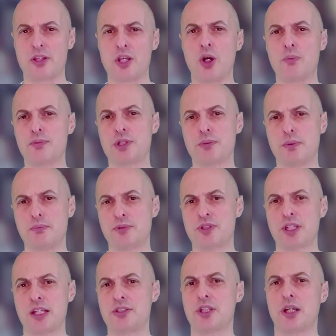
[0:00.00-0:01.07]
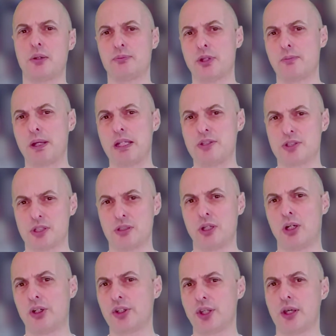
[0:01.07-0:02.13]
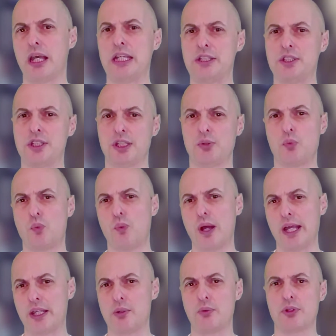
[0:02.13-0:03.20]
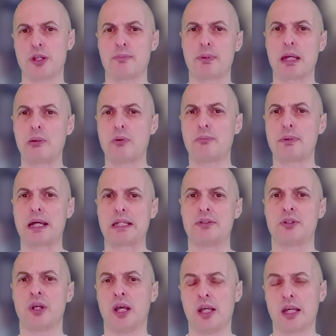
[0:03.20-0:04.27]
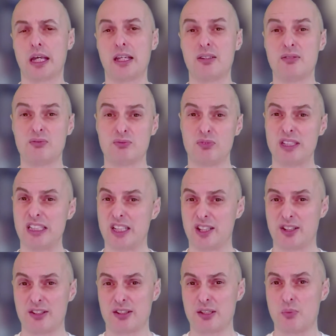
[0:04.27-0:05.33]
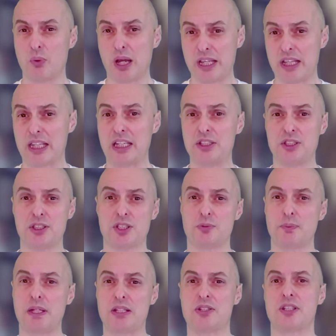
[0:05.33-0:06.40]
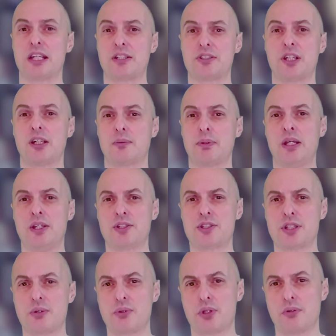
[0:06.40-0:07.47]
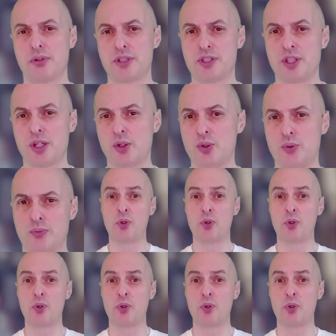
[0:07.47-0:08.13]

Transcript: the optimum setup depends a lot on your engine, where you want the power band, and really the, the way the engine has been set up. So there is no